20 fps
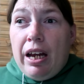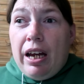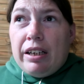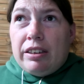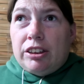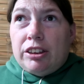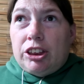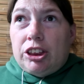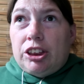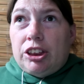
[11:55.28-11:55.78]

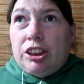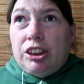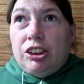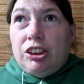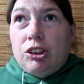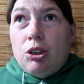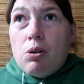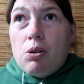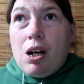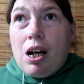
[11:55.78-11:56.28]
And it's just
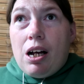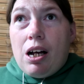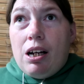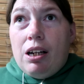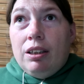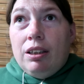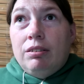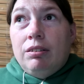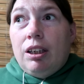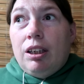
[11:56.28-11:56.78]
so
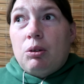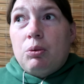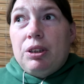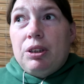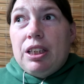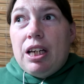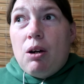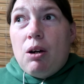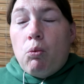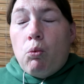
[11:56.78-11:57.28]
hard, like
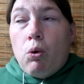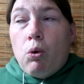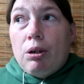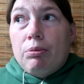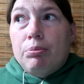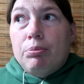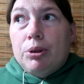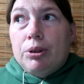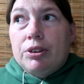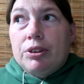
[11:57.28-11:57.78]
when that
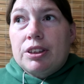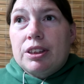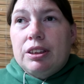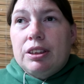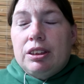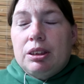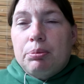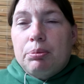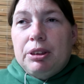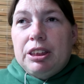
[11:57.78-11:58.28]
one person
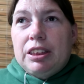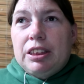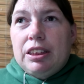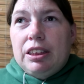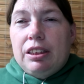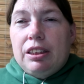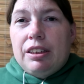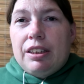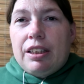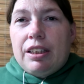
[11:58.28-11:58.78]
is
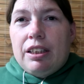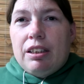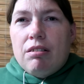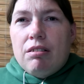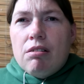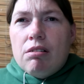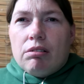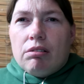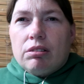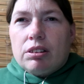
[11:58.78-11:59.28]
missing, you think,
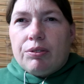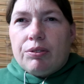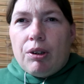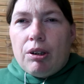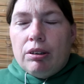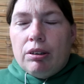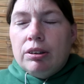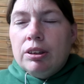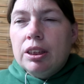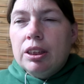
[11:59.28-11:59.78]
oh, it's
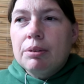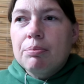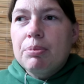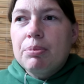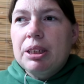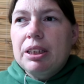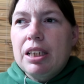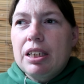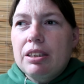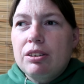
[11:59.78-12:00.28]
fine,
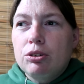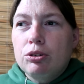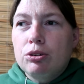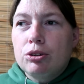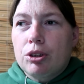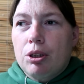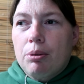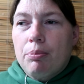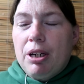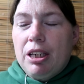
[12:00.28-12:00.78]
but they do
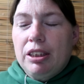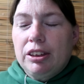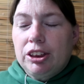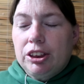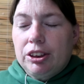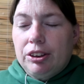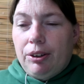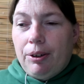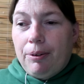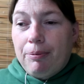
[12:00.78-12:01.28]
so
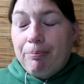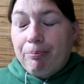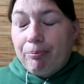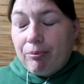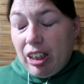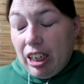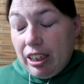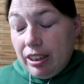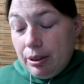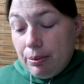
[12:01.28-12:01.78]
much. So
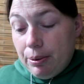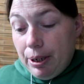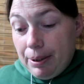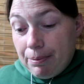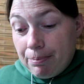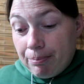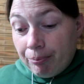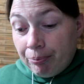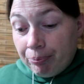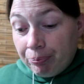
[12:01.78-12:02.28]

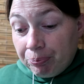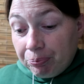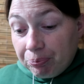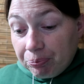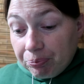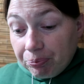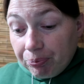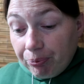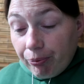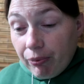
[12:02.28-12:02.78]
anyway,
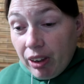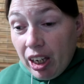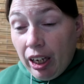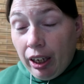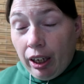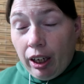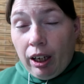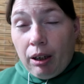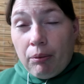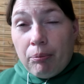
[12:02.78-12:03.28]

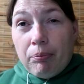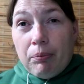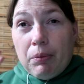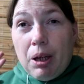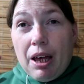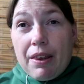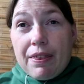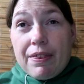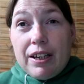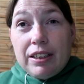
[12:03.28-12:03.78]

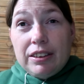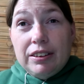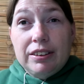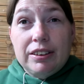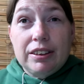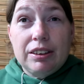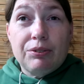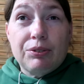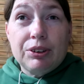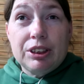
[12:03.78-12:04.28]
um, that is it